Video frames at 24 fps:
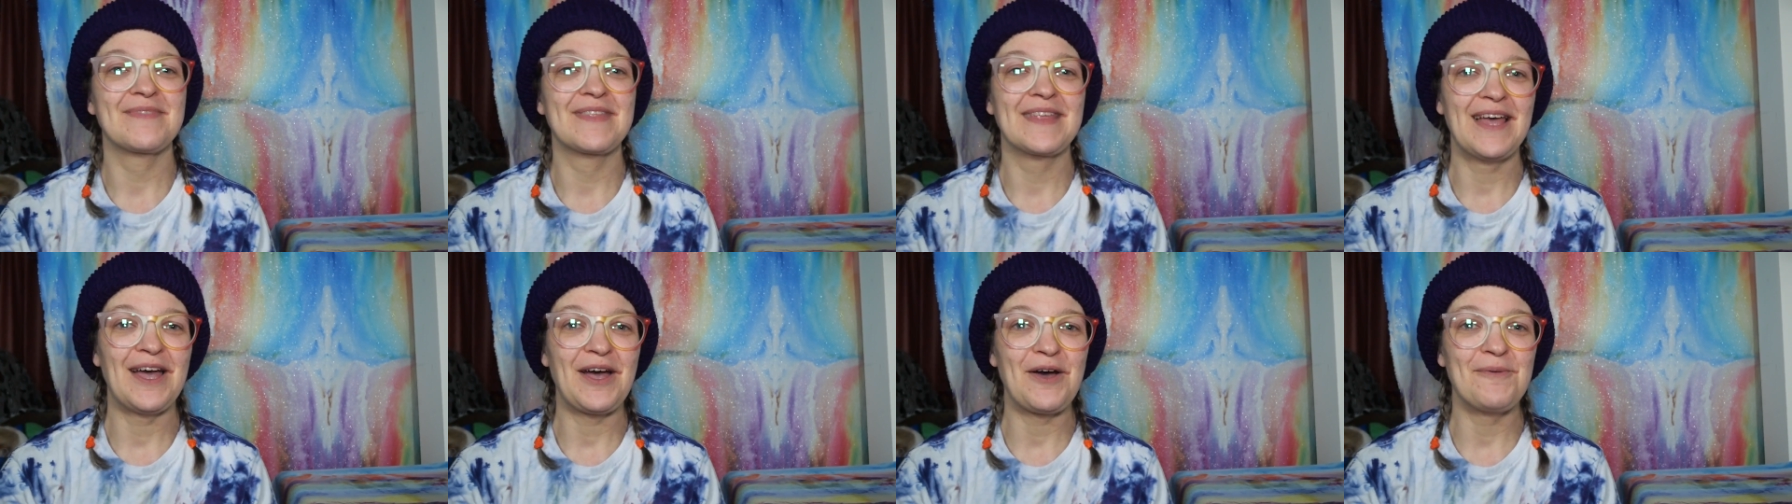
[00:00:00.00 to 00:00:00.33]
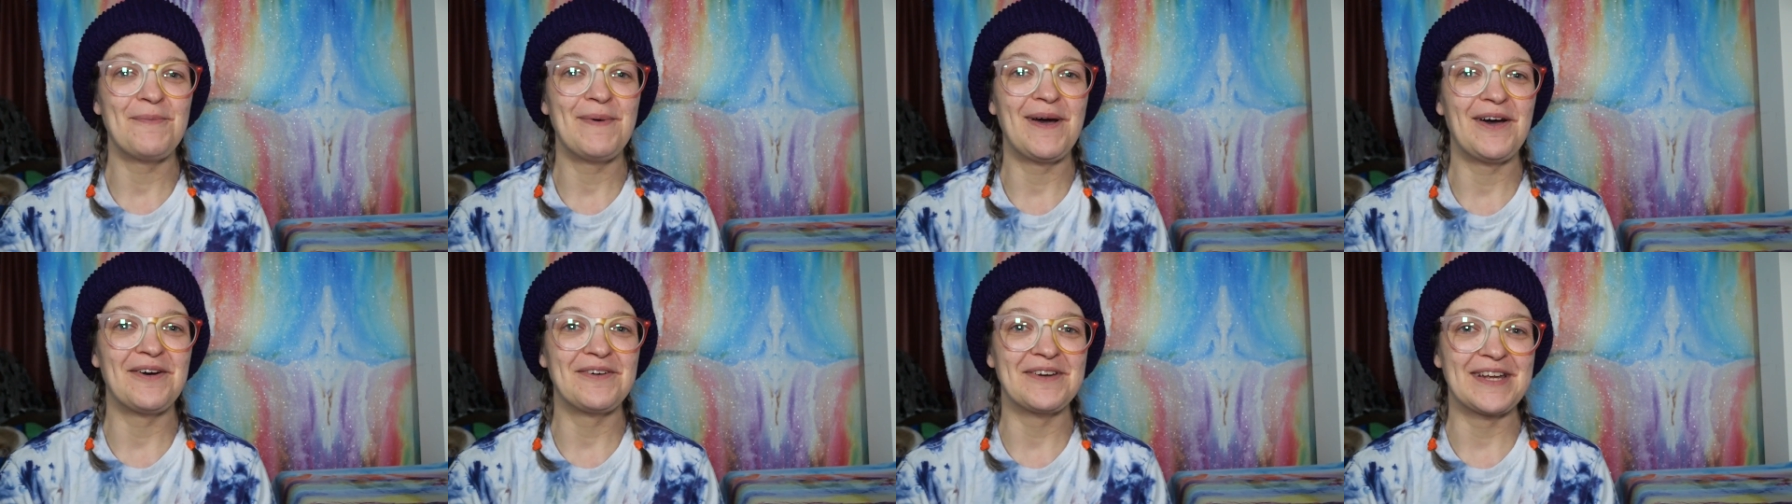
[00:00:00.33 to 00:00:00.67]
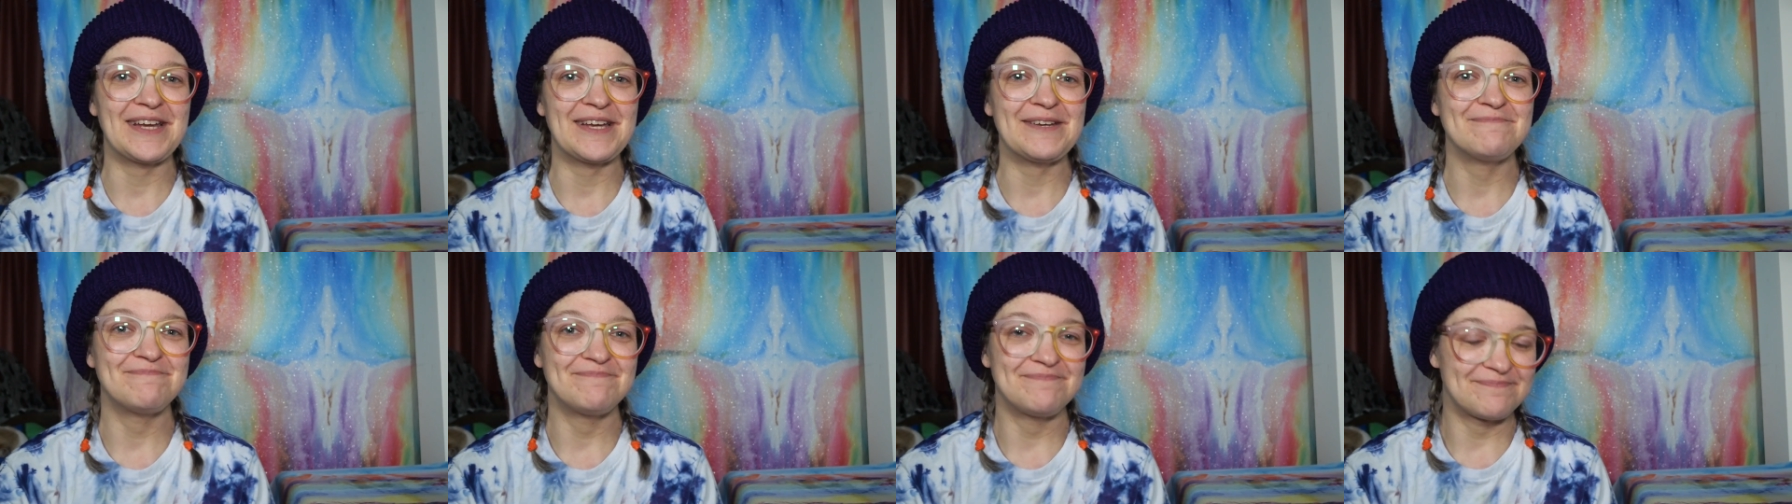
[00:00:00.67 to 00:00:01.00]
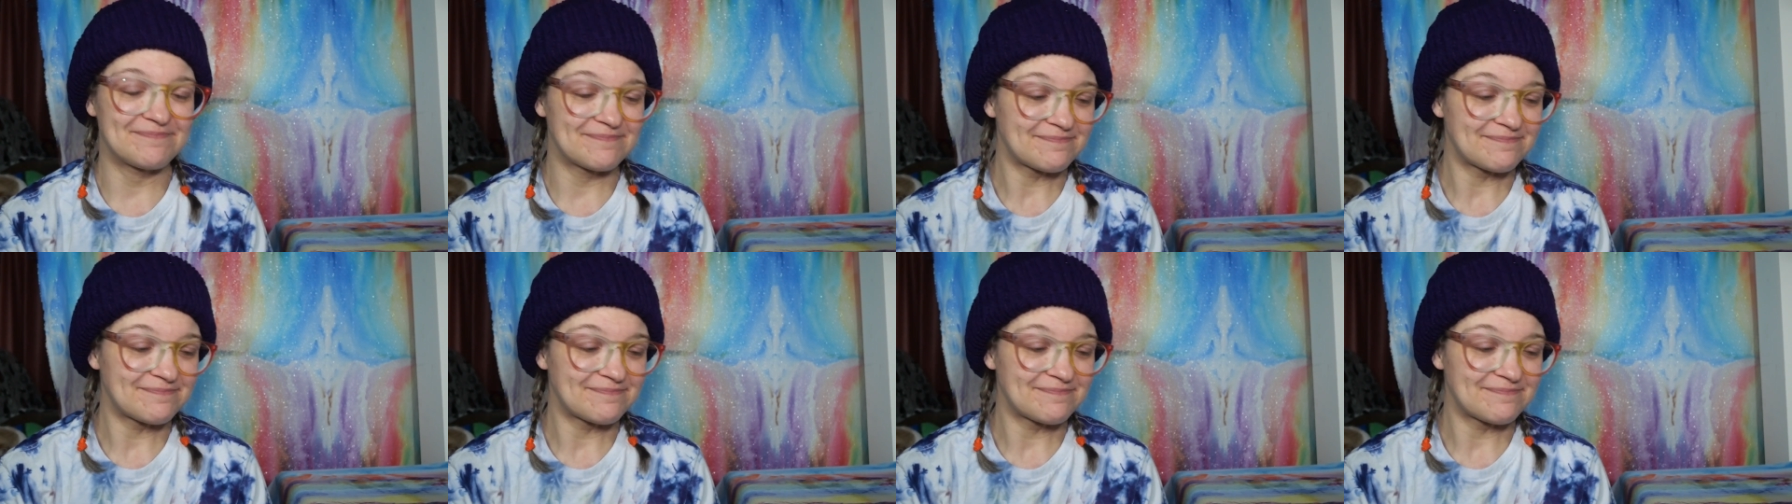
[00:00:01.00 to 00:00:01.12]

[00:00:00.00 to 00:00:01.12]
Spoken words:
How about it?